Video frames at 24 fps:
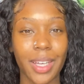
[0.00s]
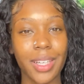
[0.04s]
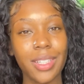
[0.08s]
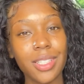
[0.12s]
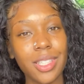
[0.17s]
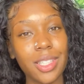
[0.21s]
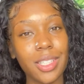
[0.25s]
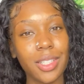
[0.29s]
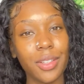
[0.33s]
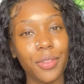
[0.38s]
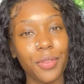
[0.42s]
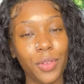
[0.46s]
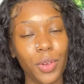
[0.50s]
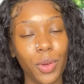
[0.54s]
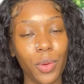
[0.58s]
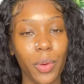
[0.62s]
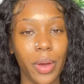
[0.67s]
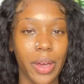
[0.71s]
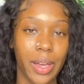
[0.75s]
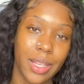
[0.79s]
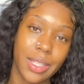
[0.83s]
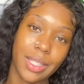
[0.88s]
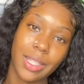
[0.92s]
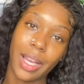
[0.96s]
just a few
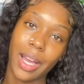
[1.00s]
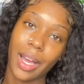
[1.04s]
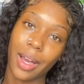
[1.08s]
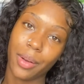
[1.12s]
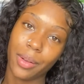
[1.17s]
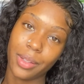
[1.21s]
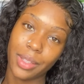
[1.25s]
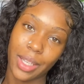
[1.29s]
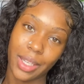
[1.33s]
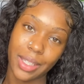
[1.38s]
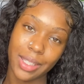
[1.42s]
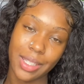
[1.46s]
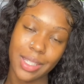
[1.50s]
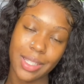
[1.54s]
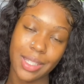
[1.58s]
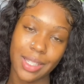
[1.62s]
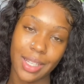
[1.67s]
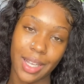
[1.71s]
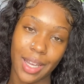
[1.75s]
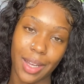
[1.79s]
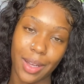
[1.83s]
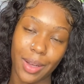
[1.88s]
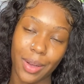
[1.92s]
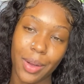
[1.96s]
ways that I would like to
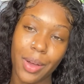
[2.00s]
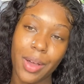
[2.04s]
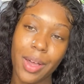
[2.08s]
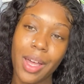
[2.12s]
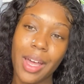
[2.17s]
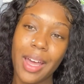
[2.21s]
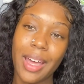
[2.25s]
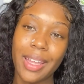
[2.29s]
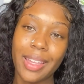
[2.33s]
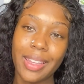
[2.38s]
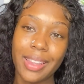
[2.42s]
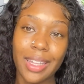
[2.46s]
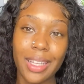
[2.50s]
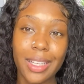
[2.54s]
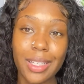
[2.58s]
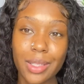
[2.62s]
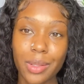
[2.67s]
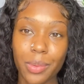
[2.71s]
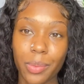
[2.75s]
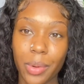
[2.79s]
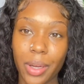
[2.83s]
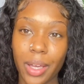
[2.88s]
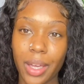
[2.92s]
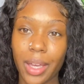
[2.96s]
style
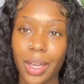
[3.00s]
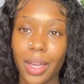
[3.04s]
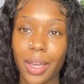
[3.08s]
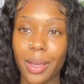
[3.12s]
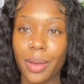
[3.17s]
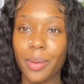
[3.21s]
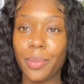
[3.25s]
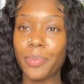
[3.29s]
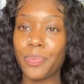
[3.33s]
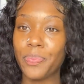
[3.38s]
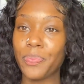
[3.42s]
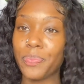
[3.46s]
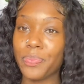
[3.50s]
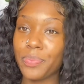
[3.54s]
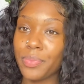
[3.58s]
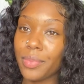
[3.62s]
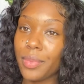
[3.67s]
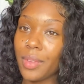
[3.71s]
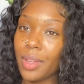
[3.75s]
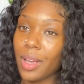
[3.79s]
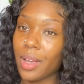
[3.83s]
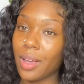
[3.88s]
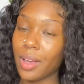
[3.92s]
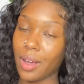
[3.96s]
this wig.
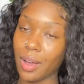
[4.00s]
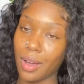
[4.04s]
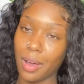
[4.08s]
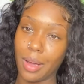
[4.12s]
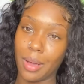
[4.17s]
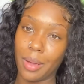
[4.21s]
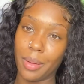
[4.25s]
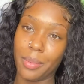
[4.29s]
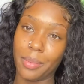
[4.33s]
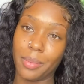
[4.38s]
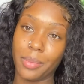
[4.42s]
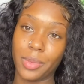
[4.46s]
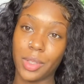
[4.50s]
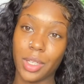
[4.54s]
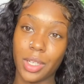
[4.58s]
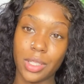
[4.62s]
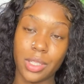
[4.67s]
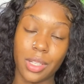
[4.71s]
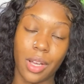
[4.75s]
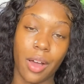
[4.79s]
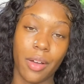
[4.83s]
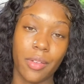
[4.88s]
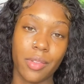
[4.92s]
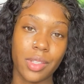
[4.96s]

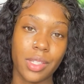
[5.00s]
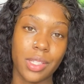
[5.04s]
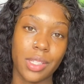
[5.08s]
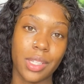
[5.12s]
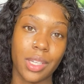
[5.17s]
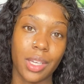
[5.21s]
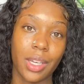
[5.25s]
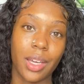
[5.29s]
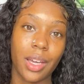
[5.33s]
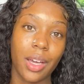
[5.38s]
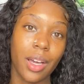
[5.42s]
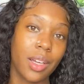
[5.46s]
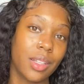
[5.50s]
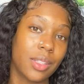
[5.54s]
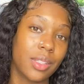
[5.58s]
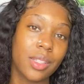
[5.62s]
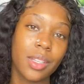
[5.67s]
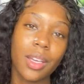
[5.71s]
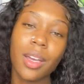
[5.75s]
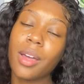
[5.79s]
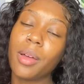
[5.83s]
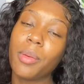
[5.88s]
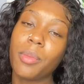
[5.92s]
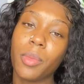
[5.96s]
There's obviously a
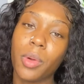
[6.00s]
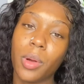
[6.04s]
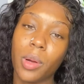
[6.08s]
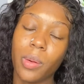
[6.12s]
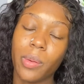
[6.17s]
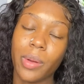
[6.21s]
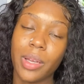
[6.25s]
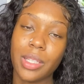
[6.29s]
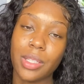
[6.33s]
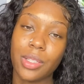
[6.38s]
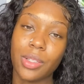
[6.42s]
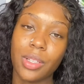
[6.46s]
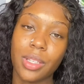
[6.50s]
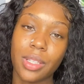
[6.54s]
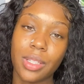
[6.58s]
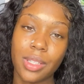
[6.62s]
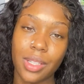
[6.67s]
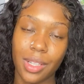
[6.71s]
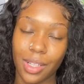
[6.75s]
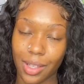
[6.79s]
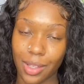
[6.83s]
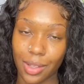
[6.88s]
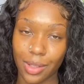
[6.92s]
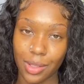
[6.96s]
ton more ways you can
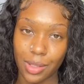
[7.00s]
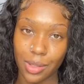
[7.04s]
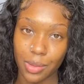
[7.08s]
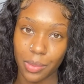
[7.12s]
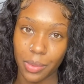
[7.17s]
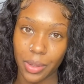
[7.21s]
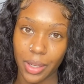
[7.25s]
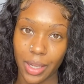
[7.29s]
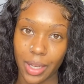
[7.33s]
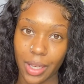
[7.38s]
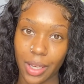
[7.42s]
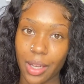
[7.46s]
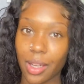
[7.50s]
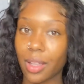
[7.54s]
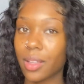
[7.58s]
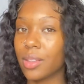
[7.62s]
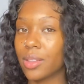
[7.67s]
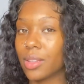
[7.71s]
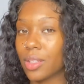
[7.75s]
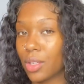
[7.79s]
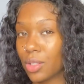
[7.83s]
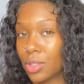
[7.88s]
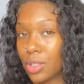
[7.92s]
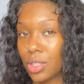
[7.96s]
style this wig.
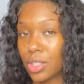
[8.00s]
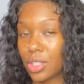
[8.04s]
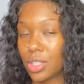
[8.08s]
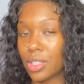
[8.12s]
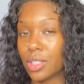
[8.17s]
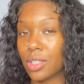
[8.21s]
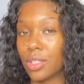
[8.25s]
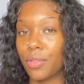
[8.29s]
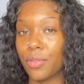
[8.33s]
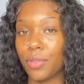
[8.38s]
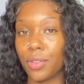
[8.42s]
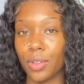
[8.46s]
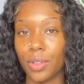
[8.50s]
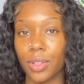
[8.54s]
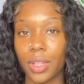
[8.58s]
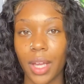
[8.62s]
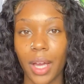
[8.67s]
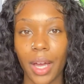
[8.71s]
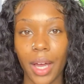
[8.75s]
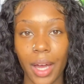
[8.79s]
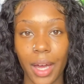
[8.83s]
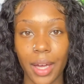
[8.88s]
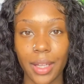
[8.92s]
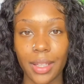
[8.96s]
Those are just a few
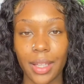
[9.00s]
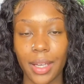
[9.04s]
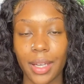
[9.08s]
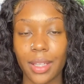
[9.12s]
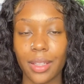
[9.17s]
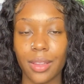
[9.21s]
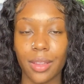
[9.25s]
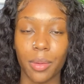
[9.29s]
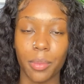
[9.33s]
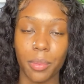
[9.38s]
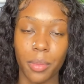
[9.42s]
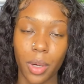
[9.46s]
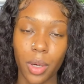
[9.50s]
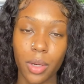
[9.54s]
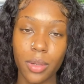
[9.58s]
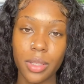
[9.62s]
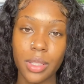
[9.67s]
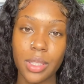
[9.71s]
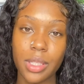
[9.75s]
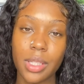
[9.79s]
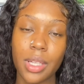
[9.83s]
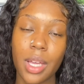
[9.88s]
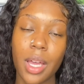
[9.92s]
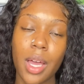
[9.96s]
that I like the
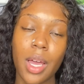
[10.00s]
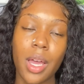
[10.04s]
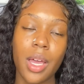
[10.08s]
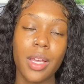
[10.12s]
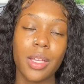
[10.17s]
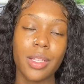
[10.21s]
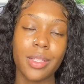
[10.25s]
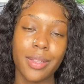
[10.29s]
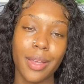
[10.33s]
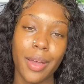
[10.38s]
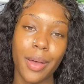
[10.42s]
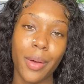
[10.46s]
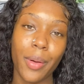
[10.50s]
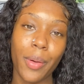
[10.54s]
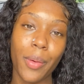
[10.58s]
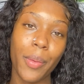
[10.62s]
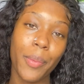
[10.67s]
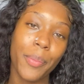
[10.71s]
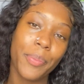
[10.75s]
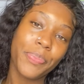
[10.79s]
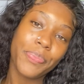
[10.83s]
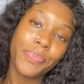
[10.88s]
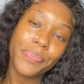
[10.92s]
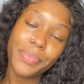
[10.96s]
most.
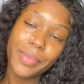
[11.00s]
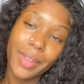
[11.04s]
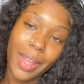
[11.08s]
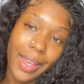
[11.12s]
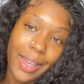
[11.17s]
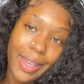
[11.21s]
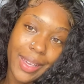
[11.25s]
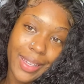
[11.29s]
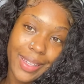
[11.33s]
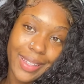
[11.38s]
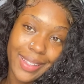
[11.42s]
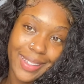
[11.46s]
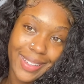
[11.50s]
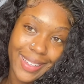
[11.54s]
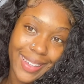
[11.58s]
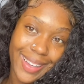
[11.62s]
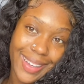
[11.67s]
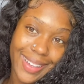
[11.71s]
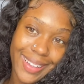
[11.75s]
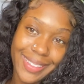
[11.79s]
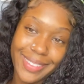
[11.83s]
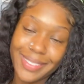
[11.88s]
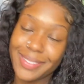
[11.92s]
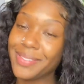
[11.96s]
So
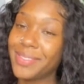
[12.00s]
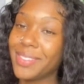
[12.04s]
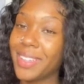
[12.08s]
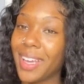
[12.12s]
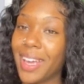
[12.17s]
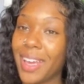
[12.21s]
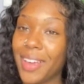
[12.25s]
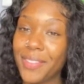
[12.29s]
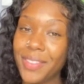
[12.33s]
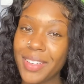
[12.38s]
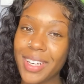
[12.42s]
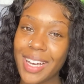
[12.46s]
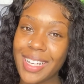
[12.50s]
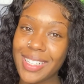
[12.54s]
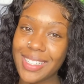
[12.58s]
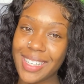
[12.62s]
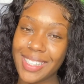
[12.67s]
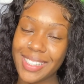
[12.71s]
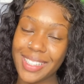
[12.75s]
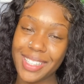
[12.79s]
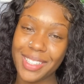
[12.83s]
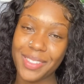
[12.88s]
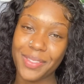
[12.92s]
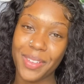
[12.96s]
yeah, if you guys
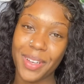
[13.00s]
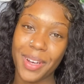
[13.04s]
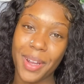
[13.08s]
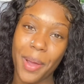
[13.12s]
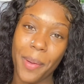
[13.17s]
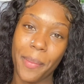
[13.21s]
like this video,